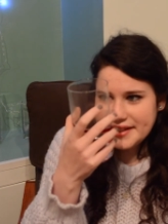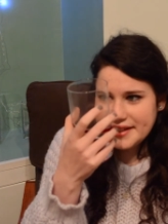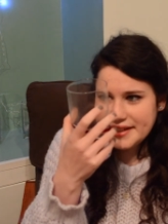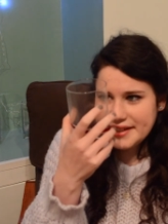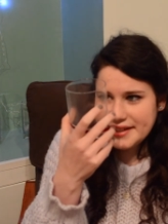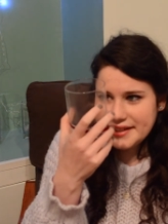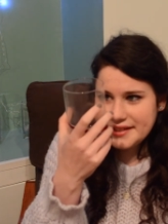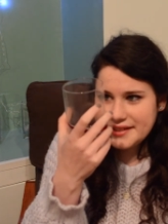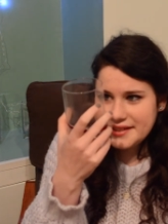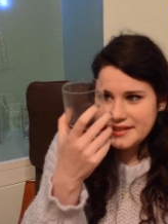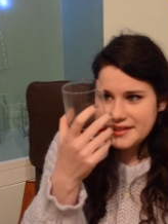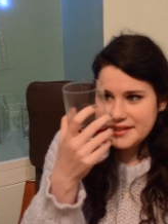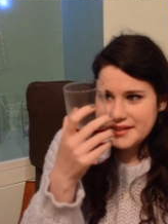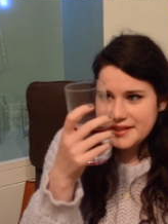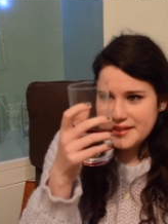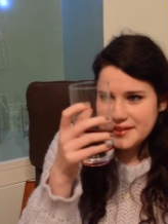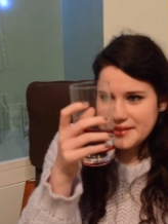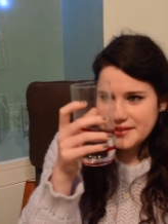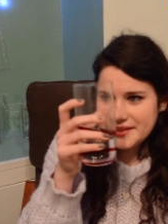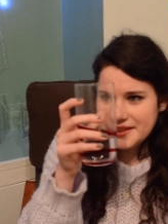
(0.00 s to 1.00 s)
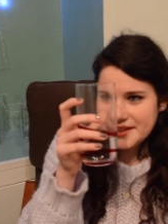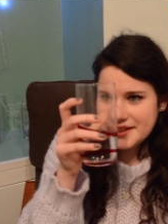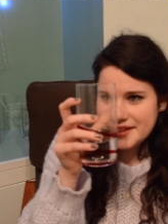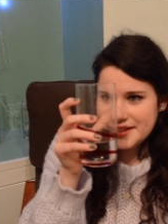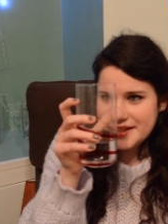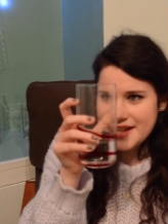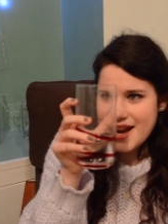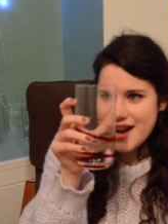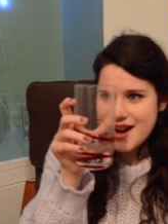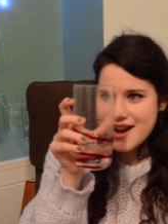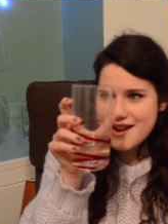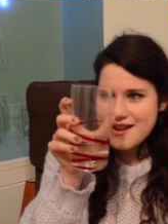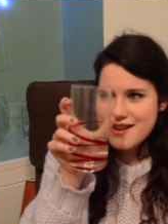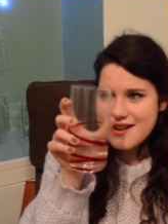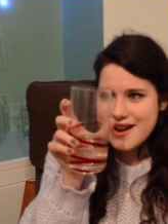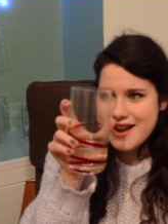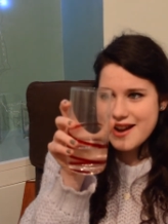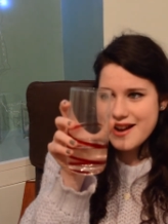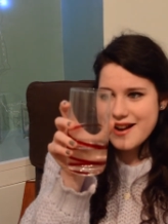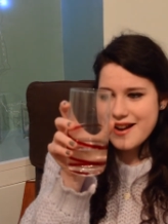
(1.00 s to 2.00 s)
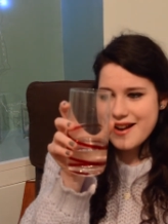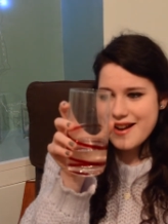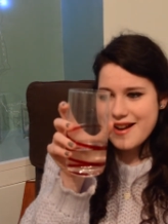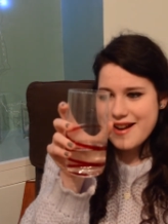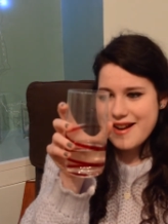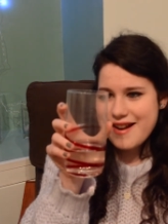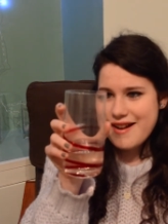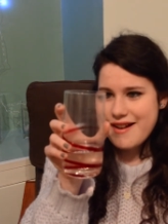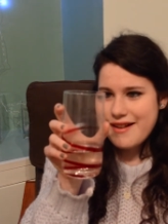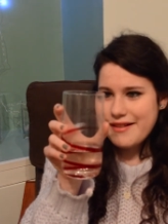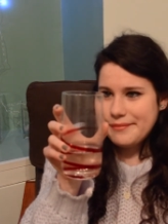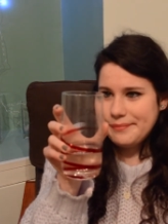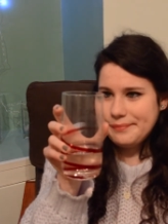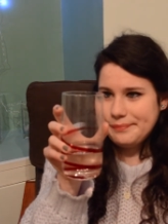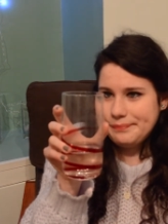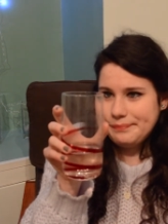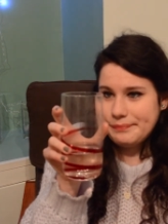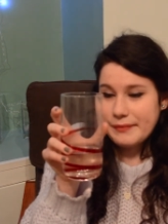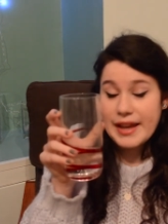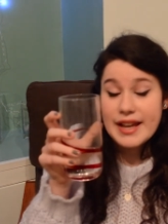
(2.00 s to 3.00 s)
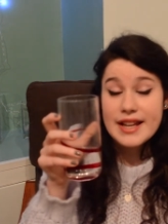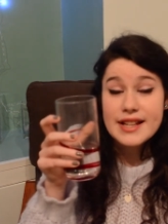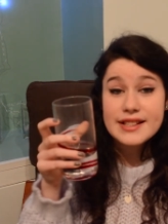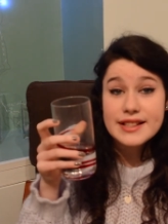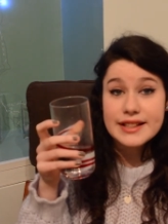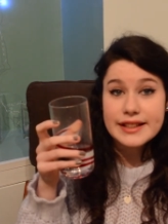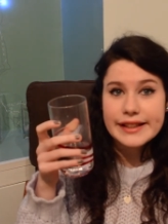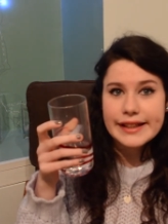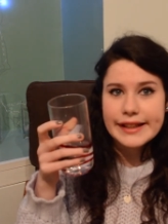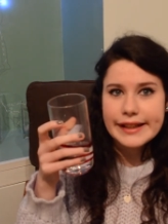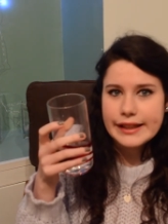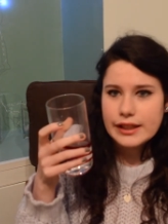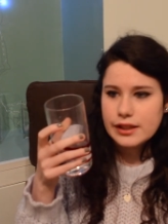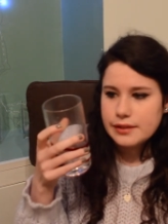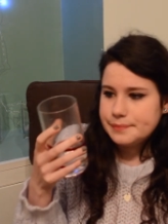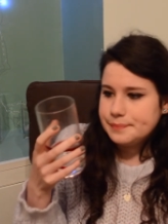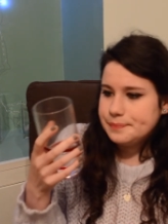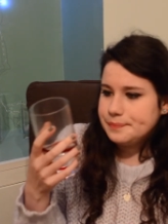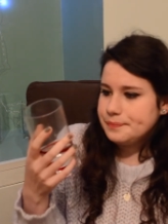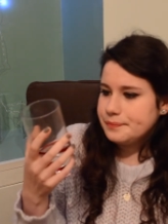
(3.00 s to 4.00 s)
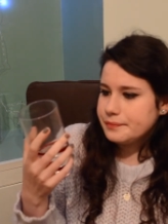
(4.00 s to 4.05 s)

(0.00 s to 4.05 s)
it's not entirely clear. It is clean.